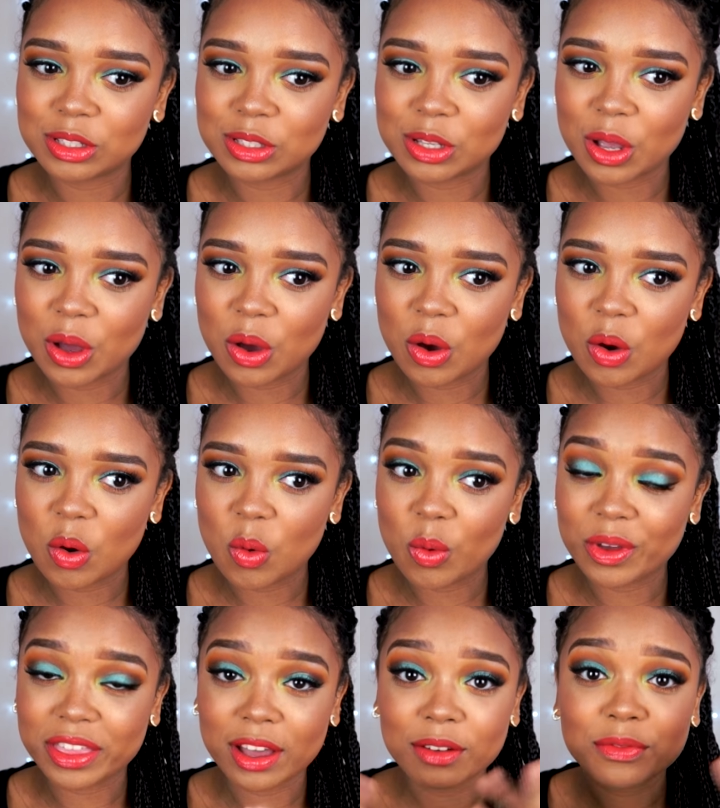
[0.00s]
So
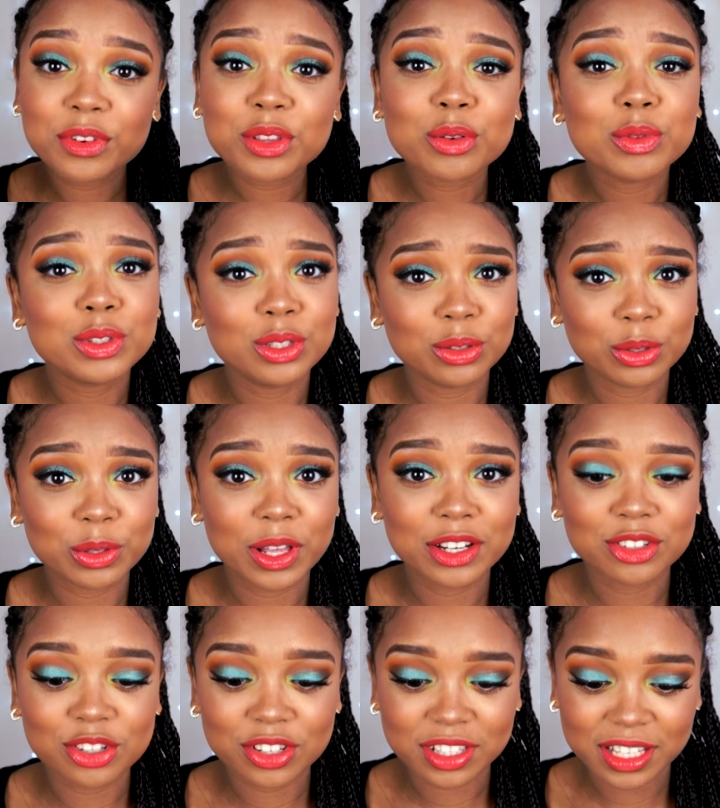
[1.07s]
without further ado,
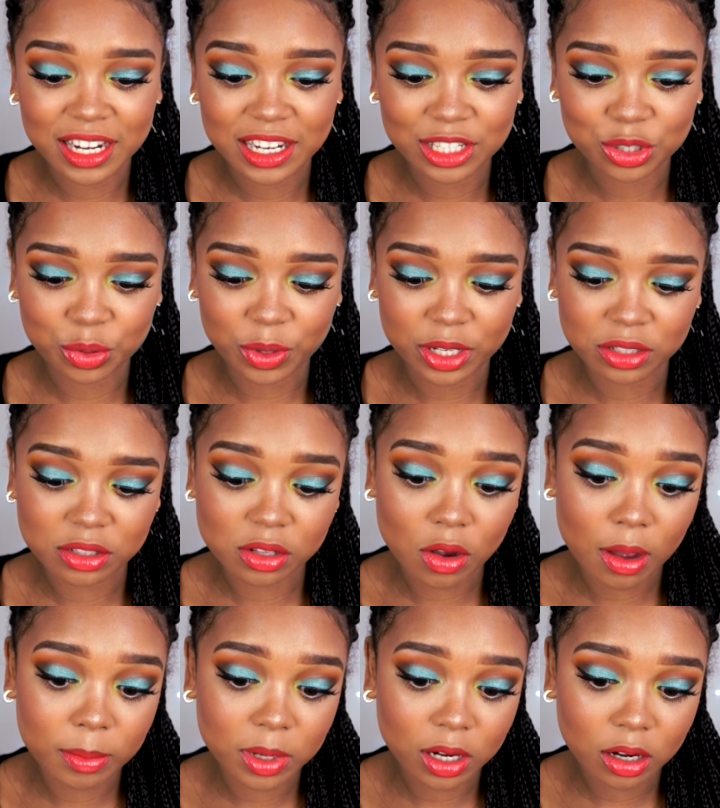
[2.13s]
let's just get into it. So
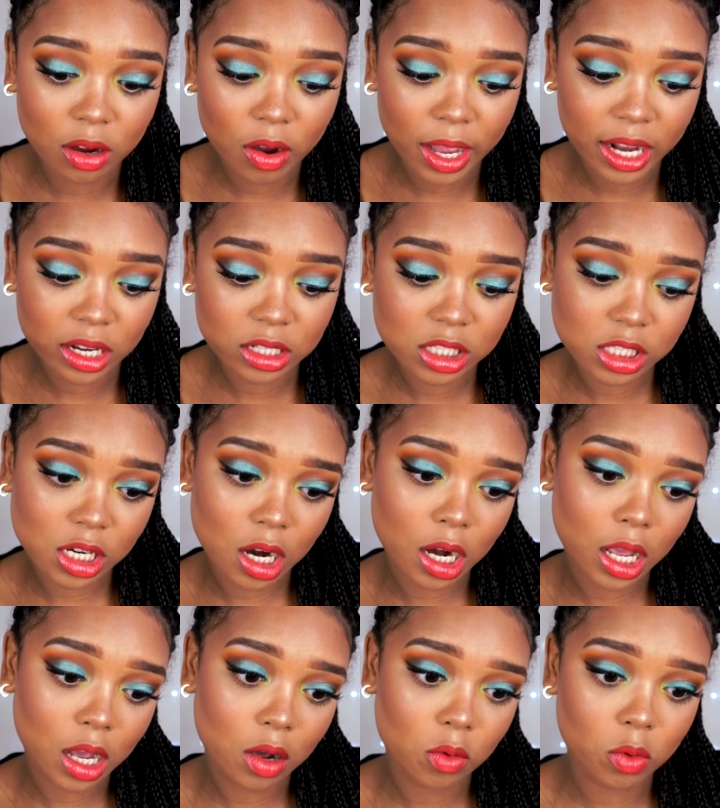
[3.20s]
I'm gonna go ahead and start
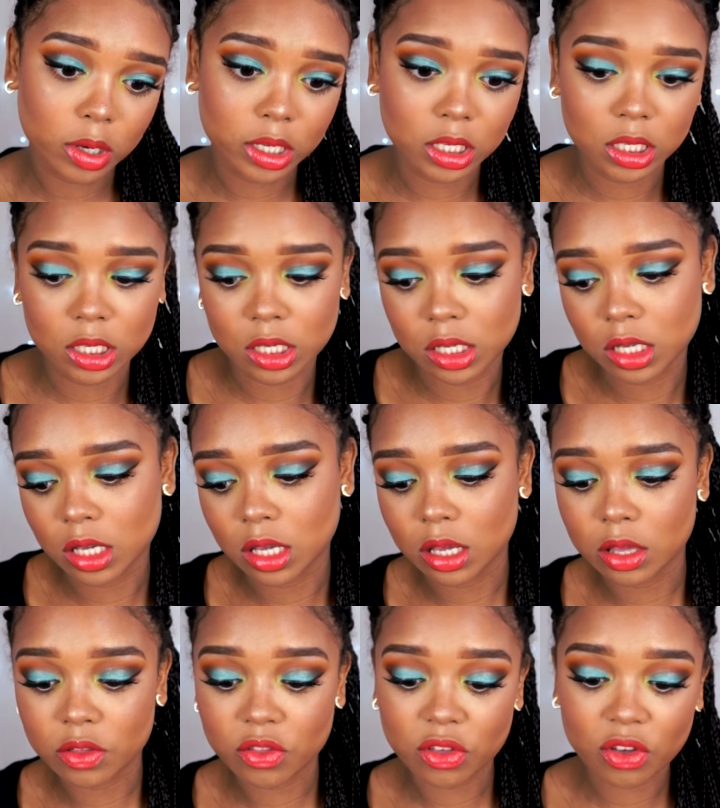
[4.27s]
out
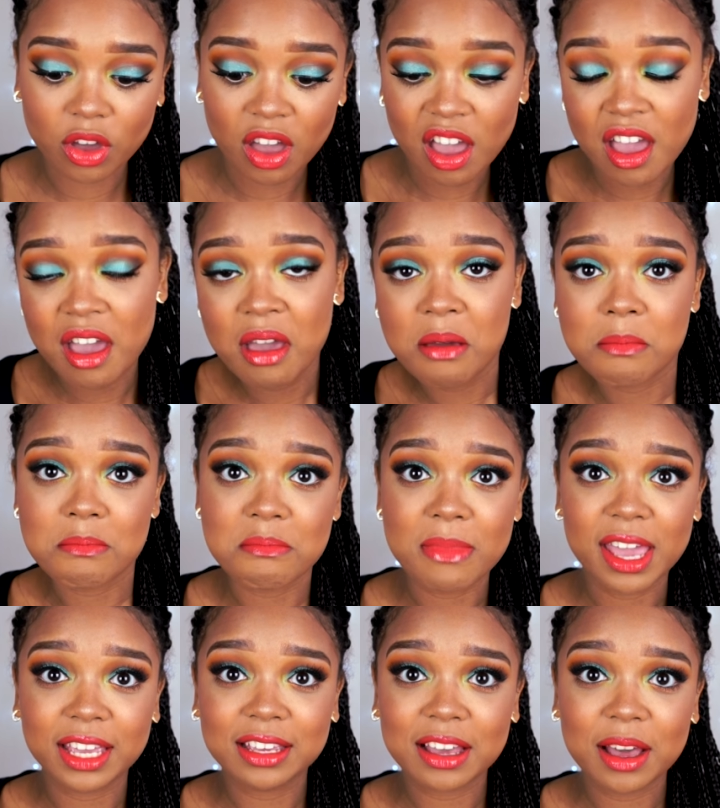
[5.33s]
with
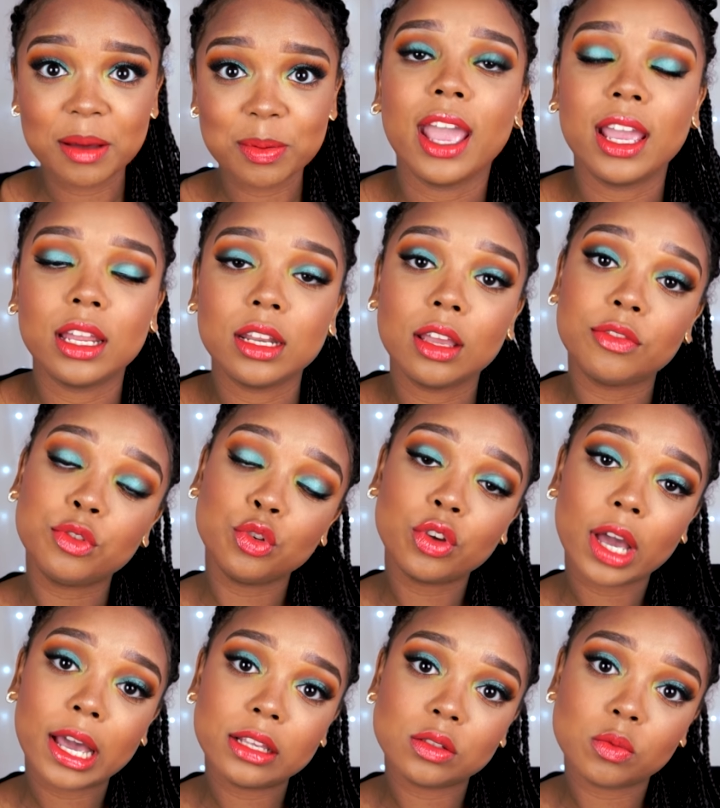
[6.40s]
makeup, and if you
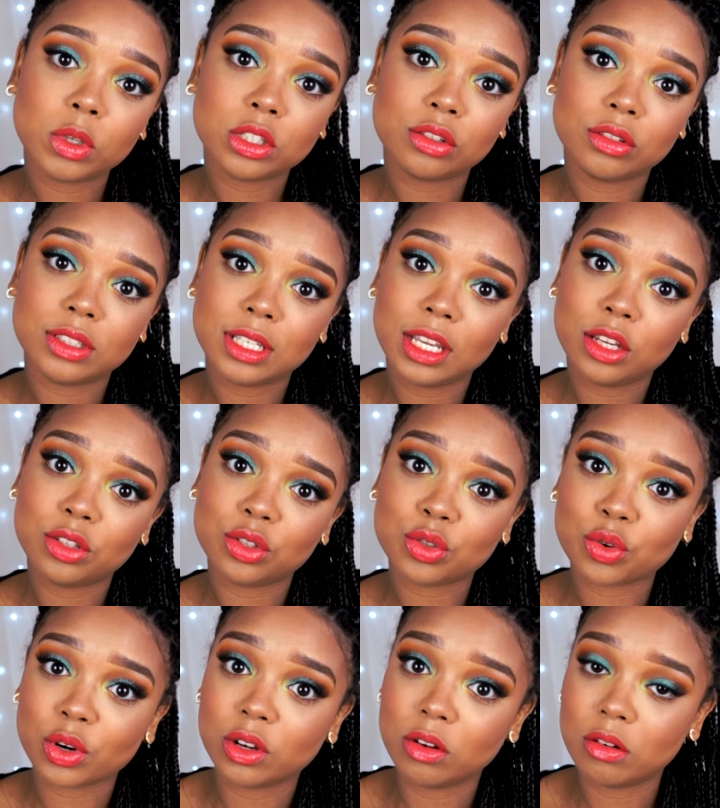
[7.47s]
guys want to see a
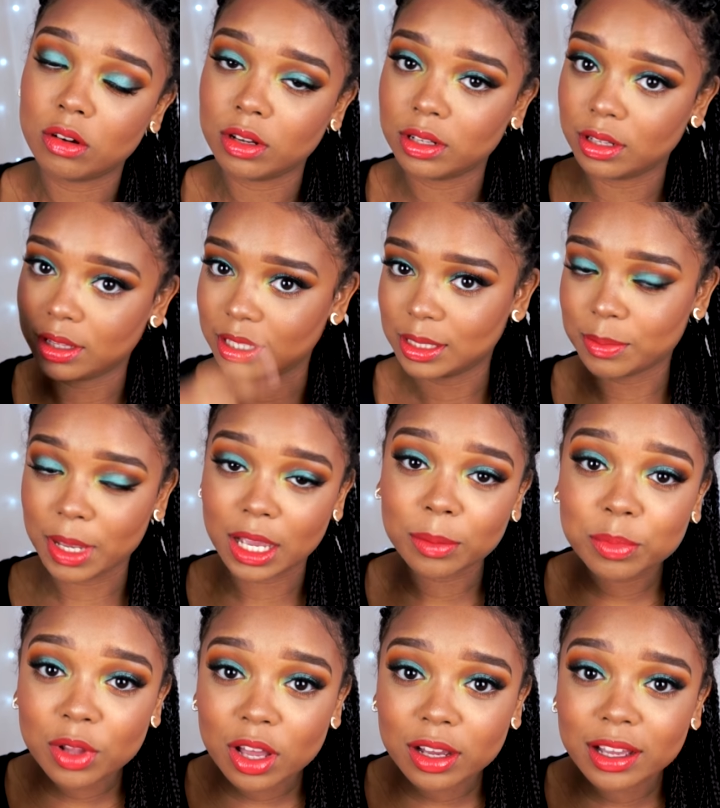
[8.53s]
tutorial on this
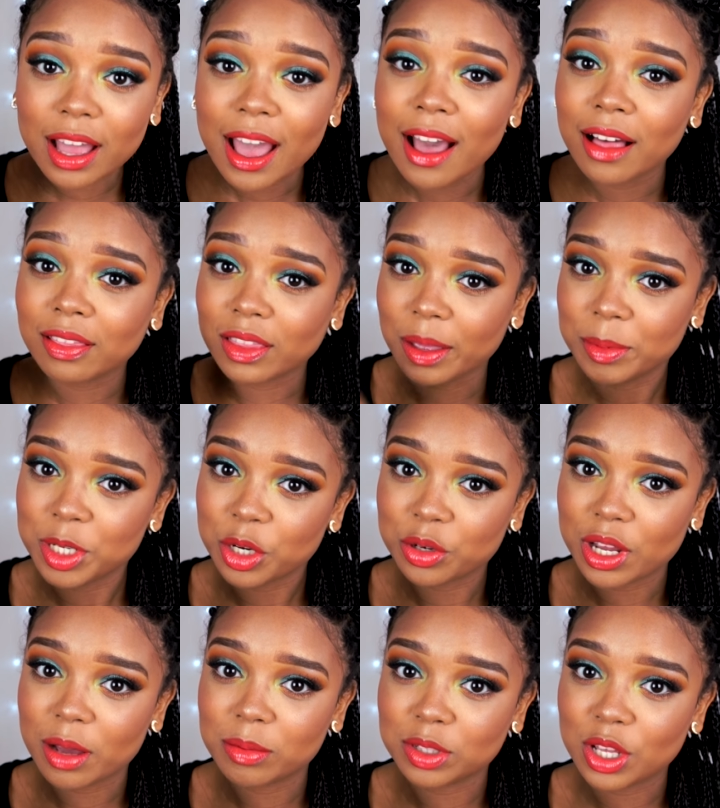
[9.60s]
makeup look, let me know
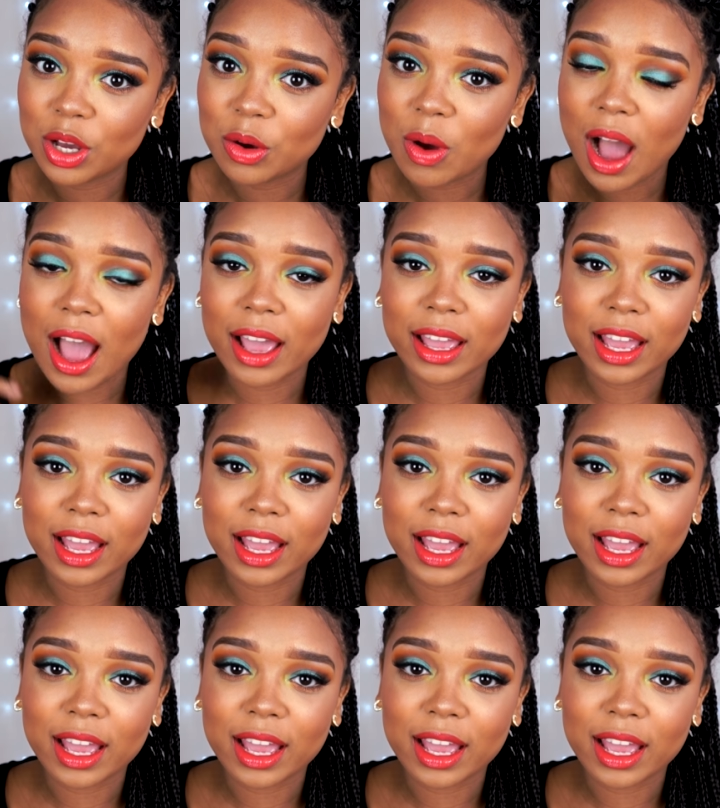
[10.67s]
down below. I